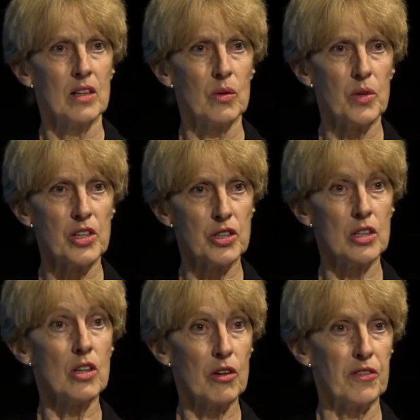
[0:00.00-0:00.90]
that we
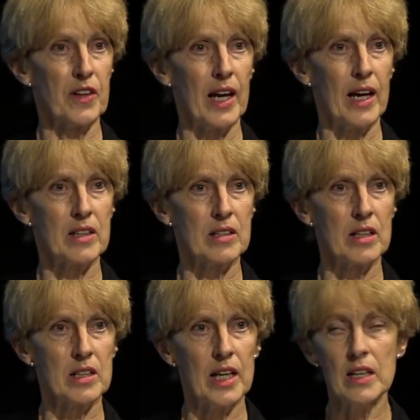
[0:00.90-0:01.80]
should not forget
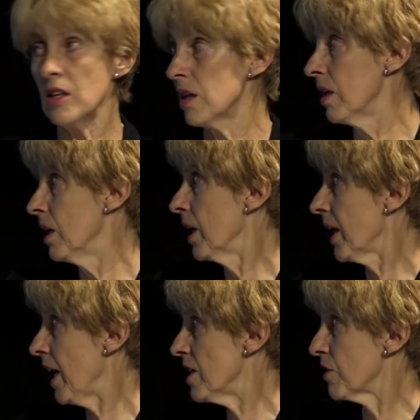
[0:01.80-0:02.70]
that in the
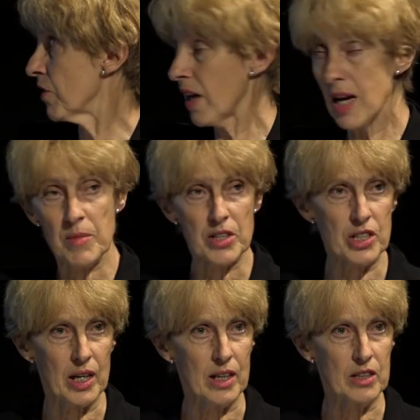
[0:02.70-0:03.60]
case of climate
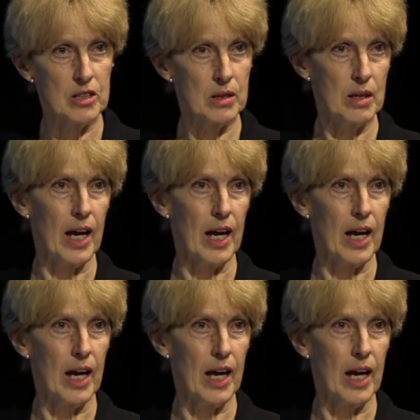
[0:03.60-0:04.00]
change,